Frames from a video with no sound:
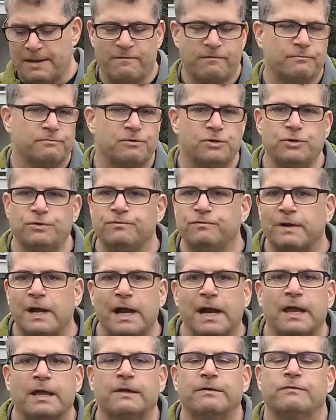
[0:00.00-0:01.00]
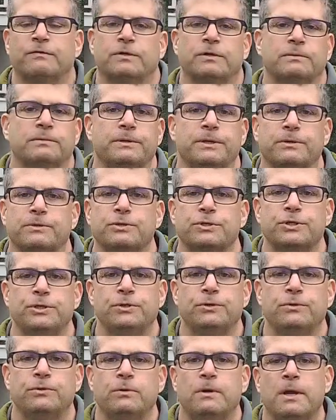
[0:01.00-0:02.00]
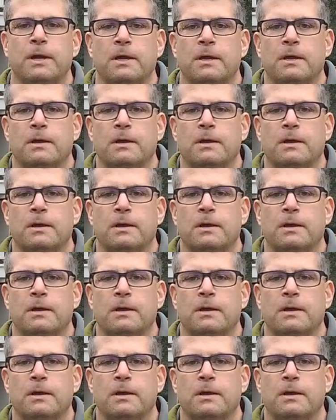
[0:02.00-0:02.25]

f2.5 or you know two